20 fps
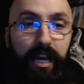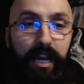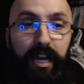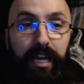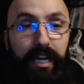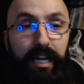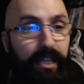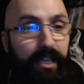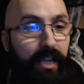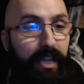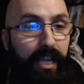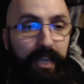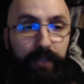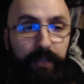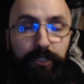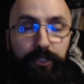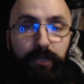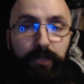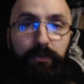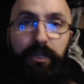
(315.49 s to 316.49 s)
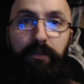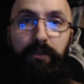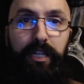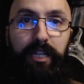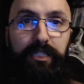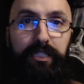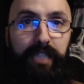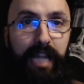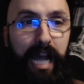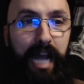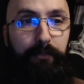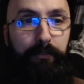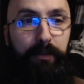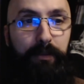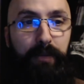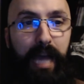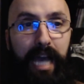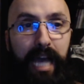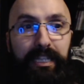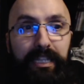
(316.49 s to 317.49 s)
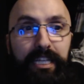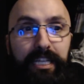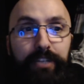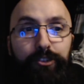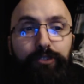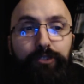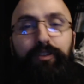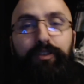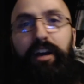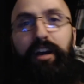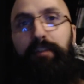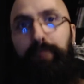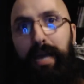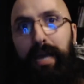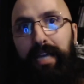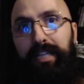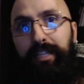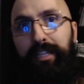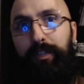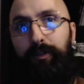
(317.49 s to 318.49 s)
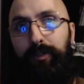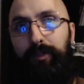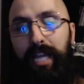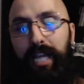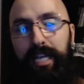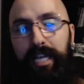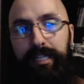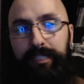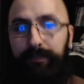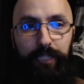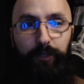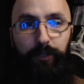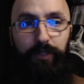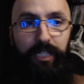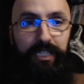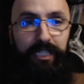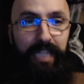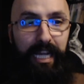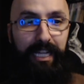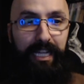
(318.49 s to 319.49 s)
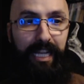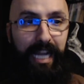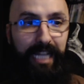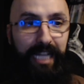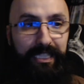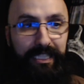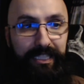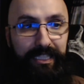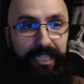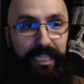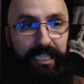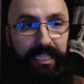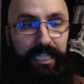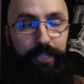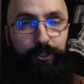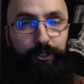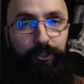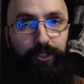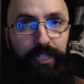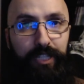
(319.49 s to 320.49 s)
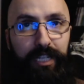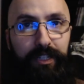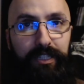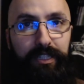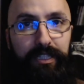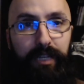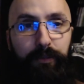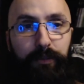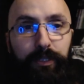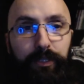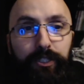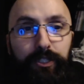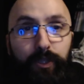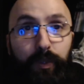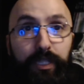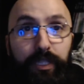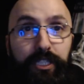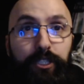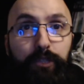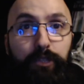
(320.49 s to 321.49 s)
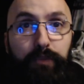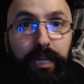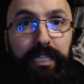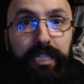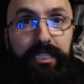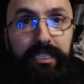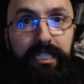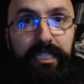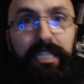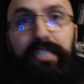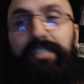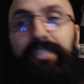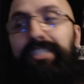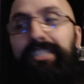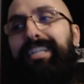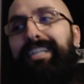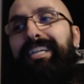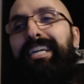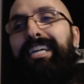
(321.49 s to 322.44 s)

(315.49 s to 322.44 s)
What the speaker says: Again, there was a rewrites that happened at the issue 5 back in the old days. This was intended as a 6-issue series that were 22 pages each.